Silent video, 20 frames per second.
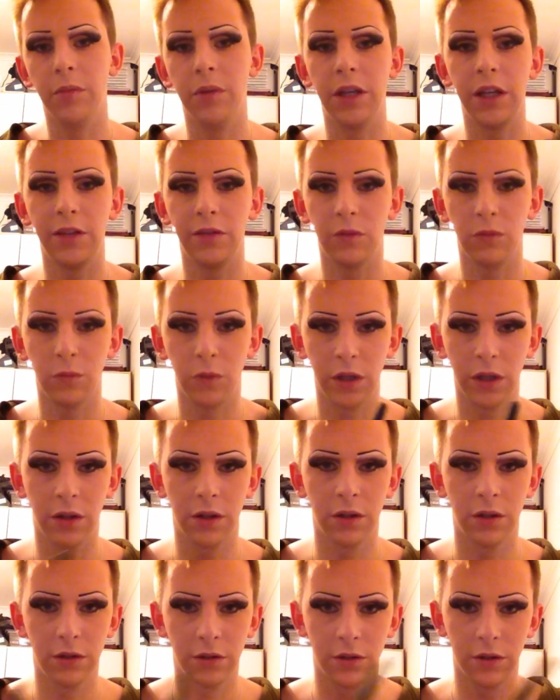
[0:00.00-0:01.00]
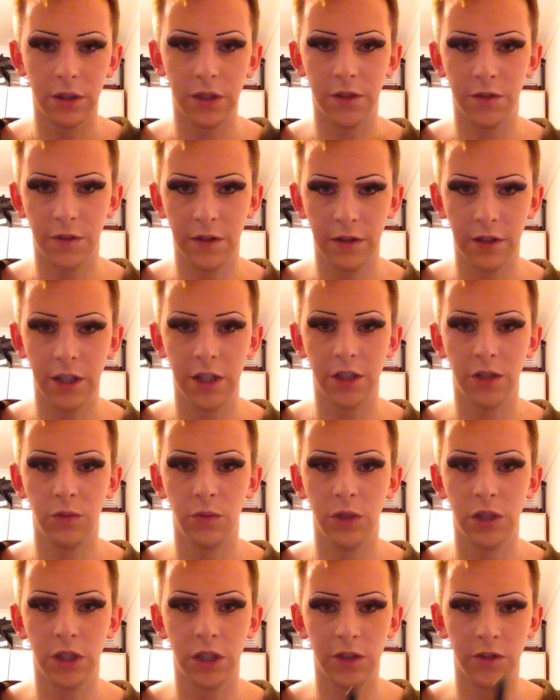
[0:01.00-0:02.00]
even with this foundation,
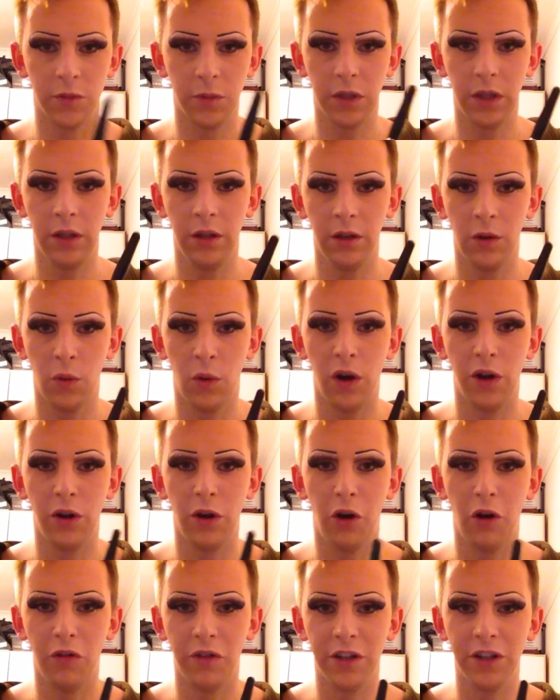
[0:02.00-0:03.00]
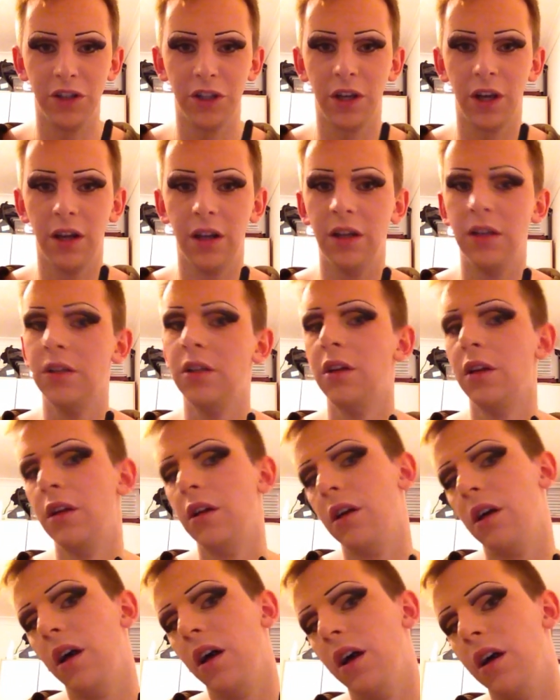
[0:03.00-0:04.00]
which gives me quite an orange colour,
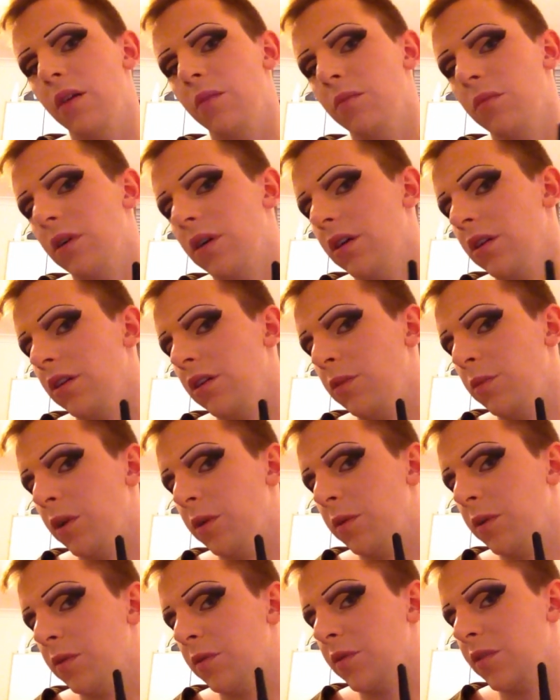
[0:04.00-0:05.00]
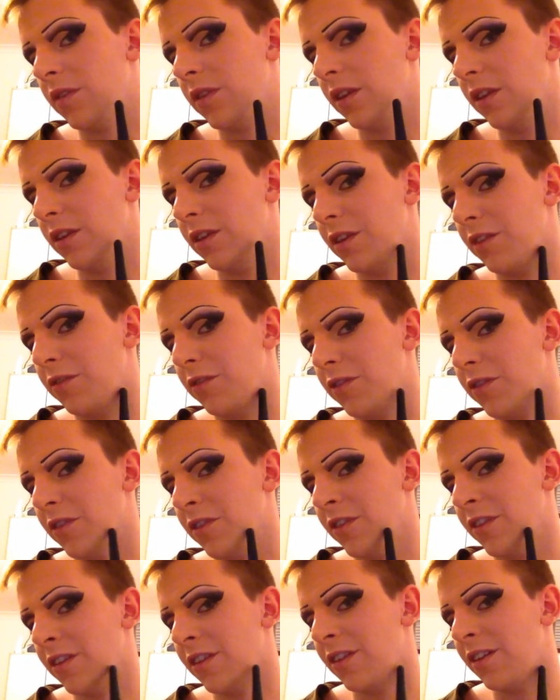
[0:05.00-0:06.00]
and you may be able to see the
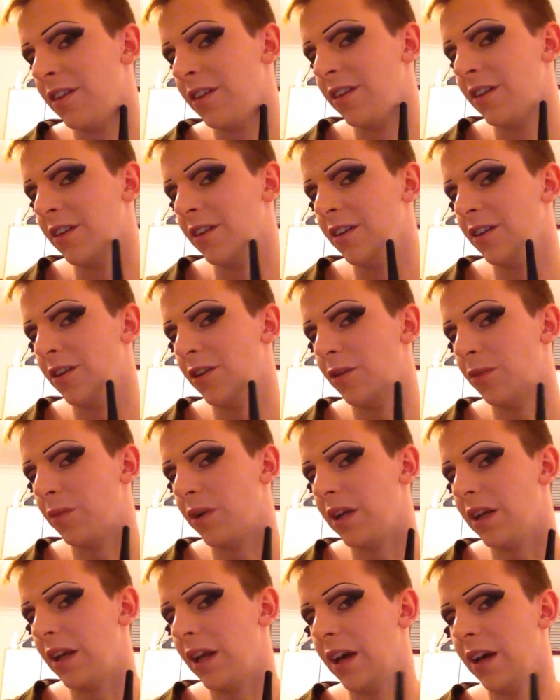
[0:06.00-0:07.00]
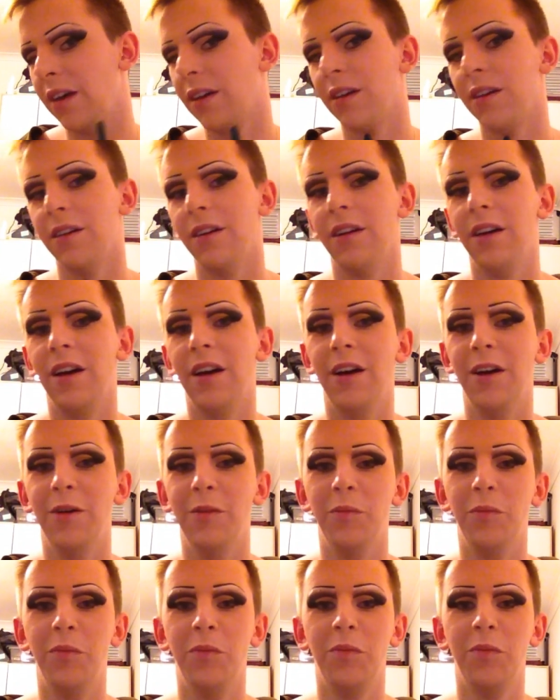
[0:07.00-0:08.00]
difference on my neck
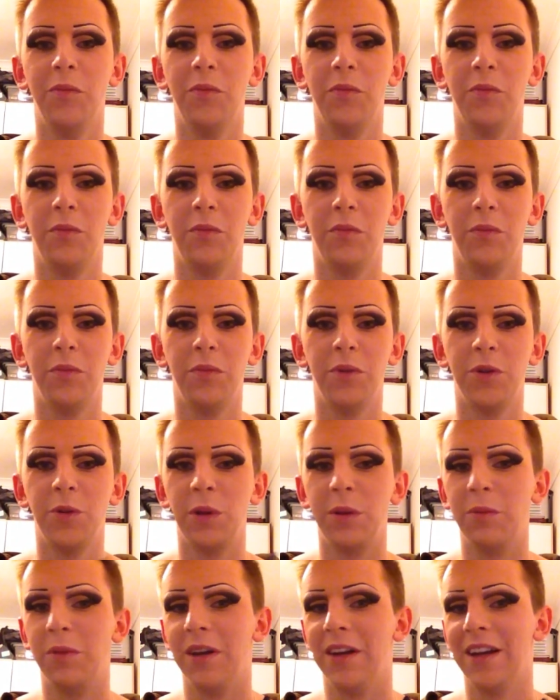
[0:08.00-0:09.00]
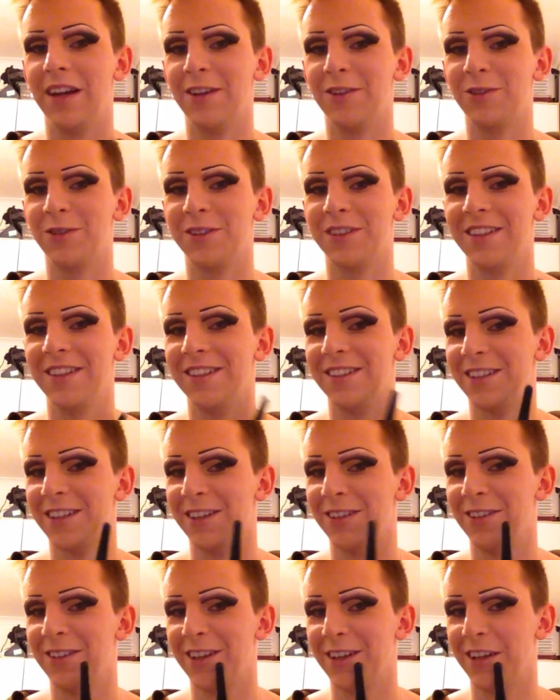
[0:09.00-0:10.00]
between my natural skin
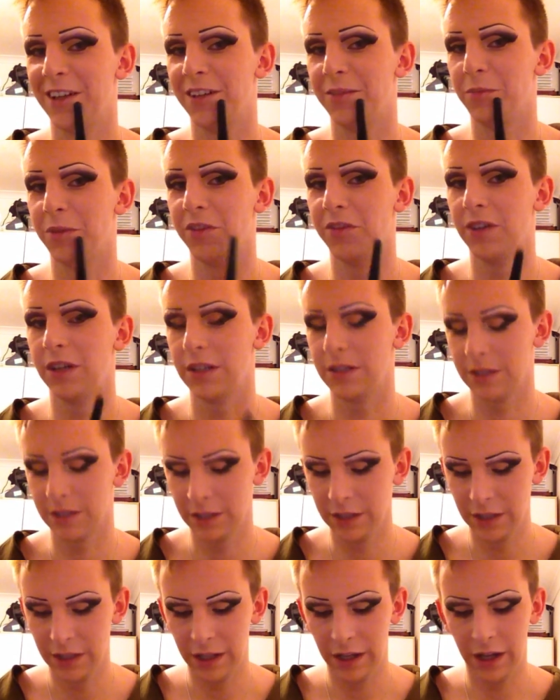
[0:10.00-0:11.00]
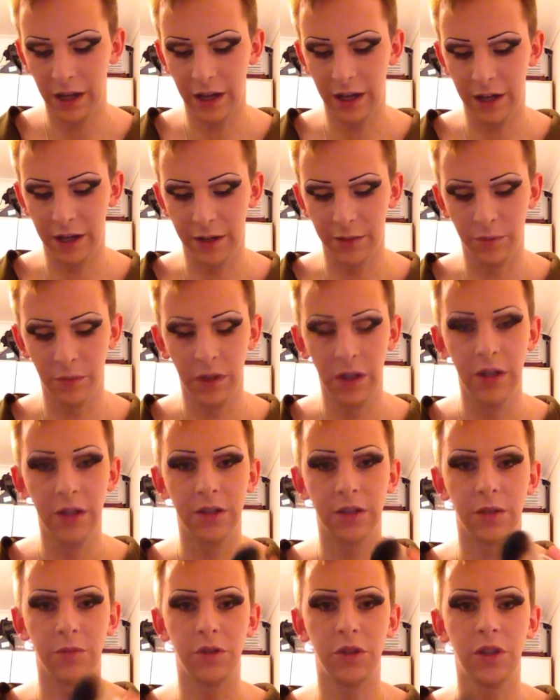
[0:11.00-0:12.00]
tone and my face. So
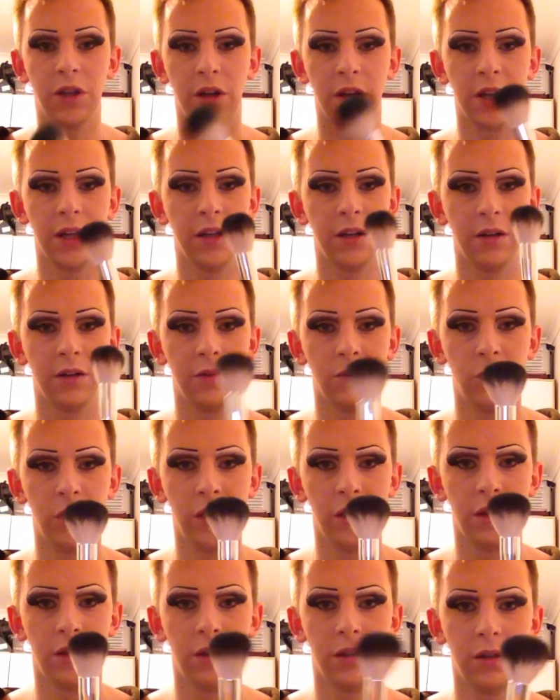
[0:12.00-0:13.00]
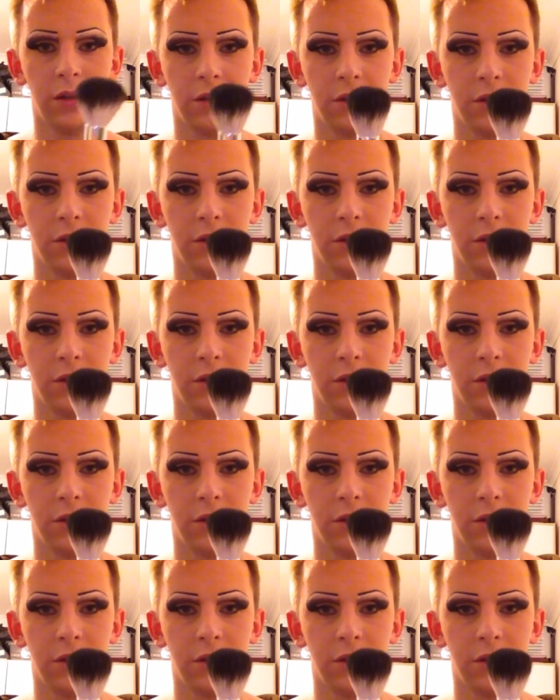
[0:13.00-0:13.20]
I'm just going in with